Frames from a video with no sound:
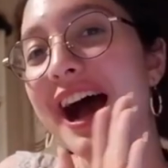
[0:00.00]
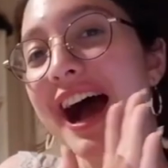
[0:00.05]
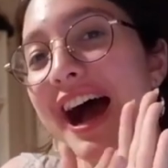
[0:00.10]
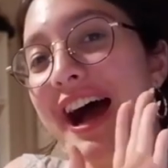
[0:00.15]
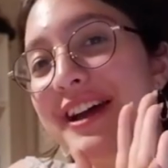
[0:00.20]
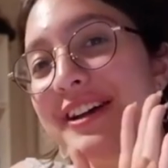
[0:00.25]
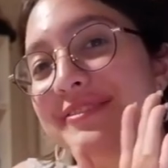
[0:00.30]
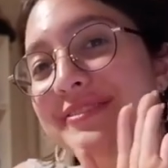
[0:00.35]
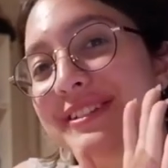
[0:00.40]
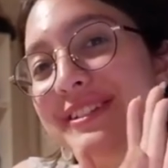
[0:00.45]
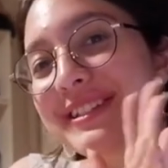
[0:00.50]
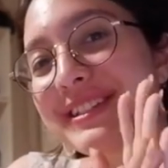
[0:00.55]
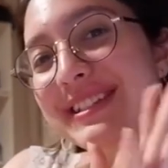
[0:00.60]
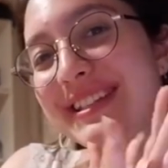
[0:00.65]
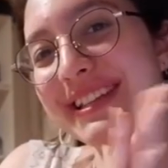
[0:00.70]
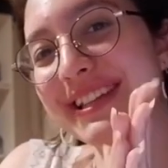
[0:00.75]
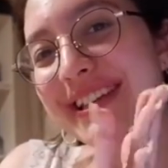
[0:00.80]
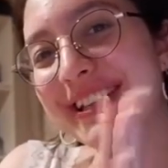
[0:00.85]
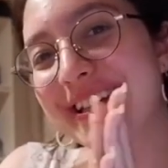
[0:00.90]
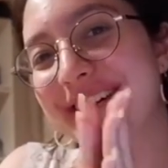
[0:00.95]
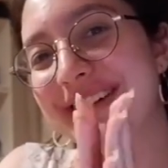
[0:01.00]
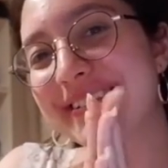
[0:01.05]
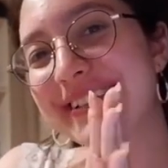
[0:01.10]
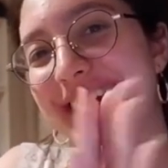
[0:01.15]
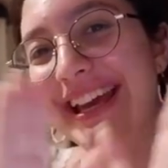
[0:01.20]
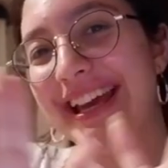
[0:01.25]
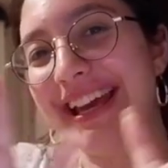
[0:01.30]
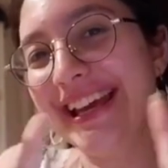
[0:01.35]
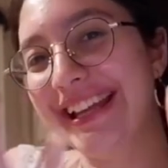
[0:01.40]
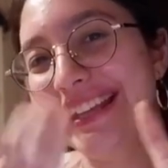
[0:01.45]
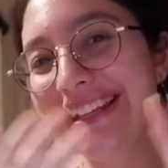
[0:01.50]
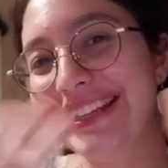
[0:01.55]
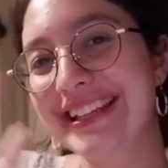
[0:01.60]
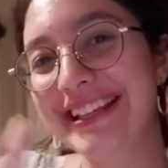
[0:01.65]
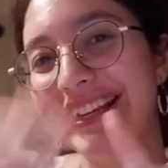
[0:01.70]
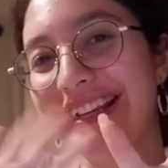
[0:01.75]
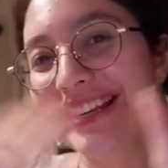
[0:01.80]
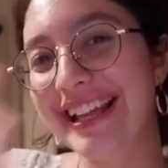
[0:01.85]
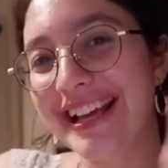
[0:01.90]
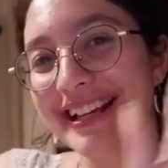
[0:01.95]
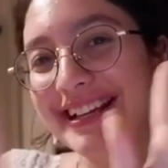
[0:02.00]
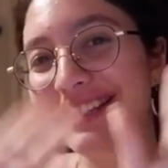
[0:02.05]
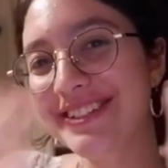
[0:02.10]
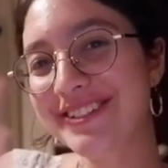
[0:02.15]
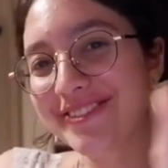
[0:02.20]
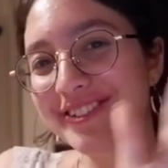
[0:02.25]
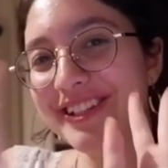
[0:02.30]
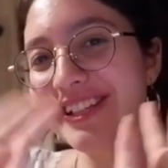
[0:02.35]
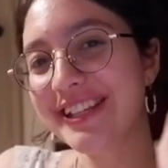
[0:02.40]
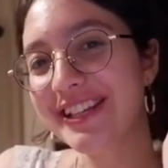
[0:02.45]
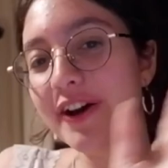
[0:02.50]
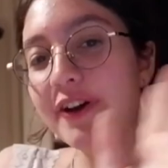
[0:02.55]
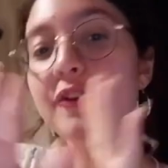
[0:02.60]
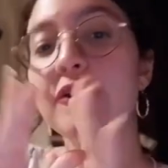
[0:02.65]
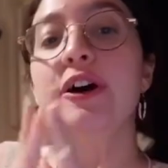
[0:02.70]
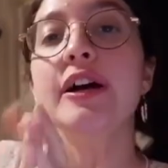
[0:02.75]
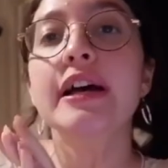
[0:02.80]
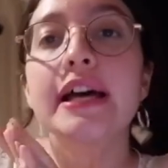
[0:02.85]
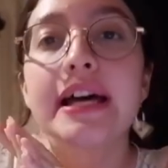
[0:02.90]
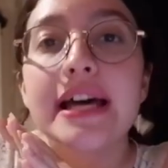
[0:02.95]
I will see you in the next video.